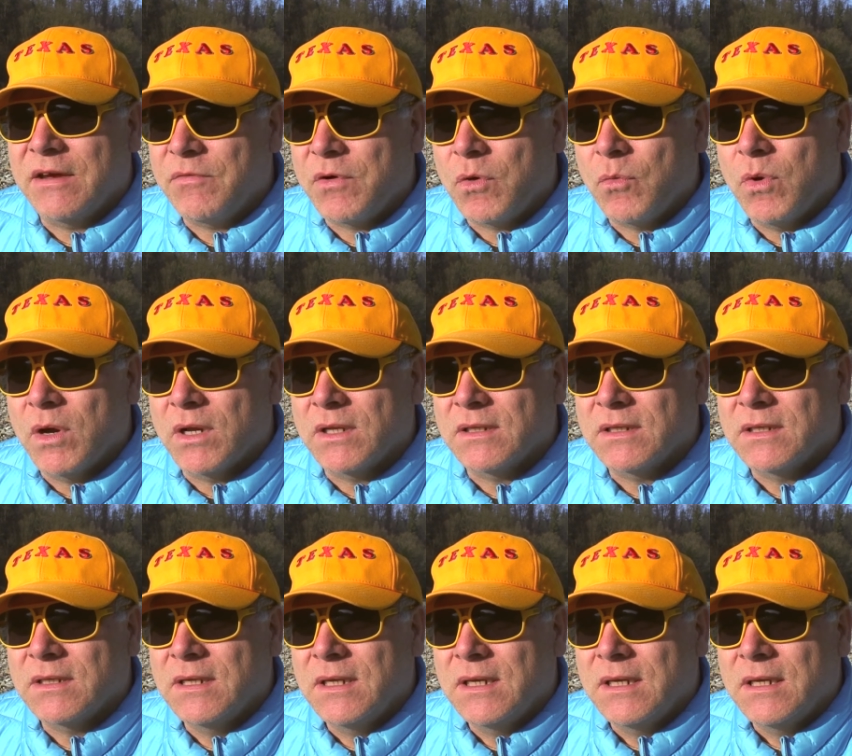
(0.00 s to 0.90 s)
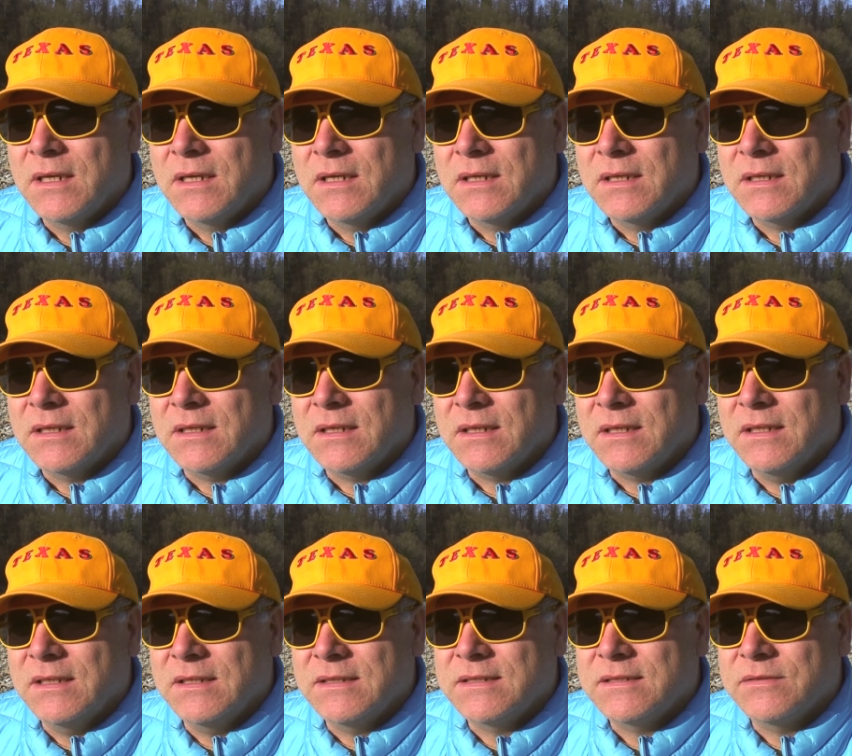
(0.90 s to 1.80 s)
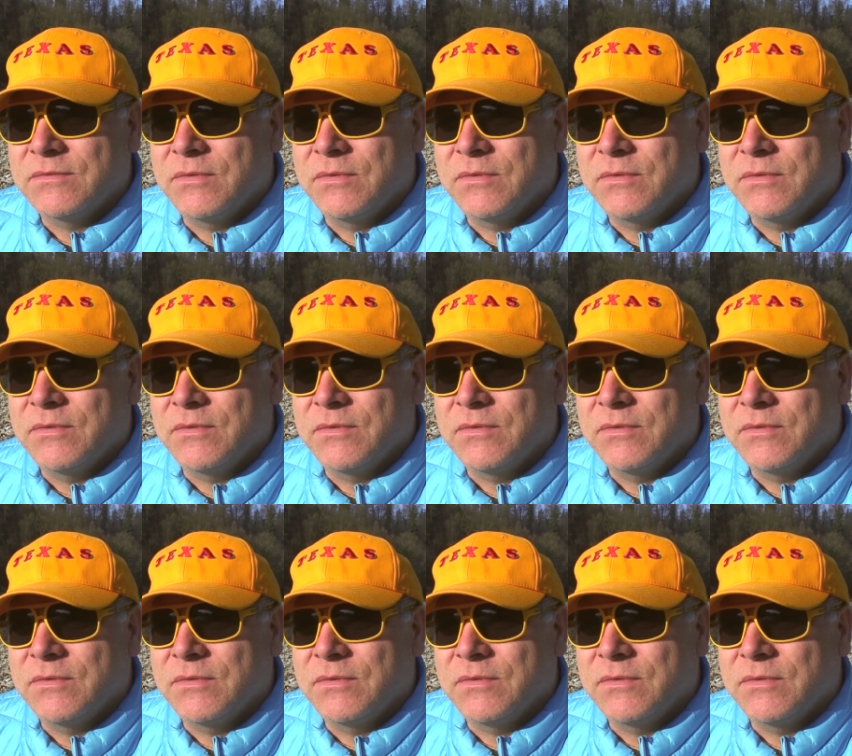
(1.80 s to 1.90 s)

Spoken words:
everyone is